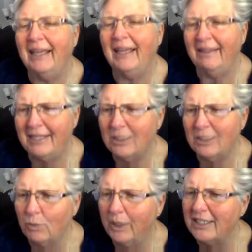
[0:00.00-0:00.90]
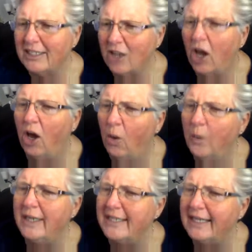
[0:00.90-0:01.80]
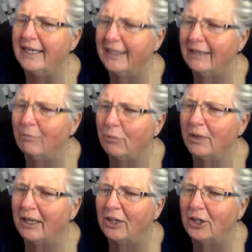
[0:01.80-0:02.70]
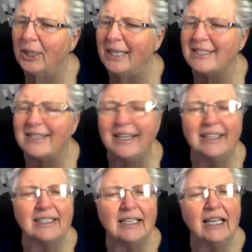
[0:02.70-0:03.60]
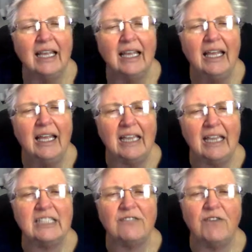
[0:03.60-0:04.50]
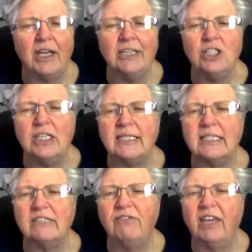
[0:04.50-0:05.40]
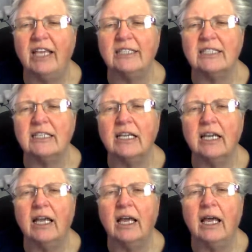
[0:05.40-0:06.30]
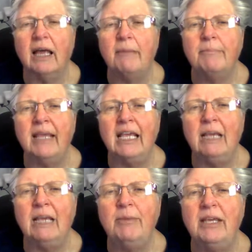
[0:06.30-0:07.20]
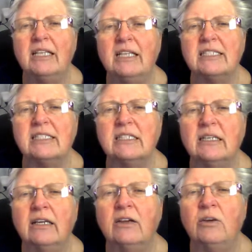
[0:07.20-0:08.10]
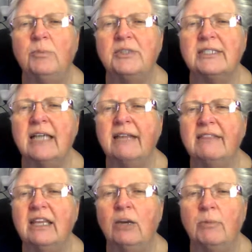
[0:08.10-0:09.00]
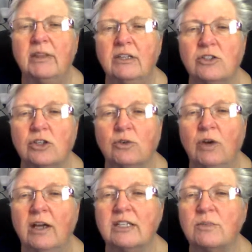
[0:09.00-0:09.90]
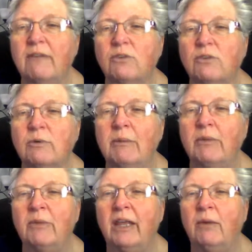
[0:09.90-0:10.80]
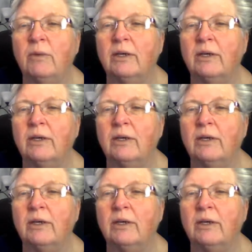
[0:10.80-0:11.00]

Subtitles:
This one is always hidden pretty good, isn't it? Let's find Jesus' face. Maybe it's, nope, it's not there, but there's a cross. We have to remember that one.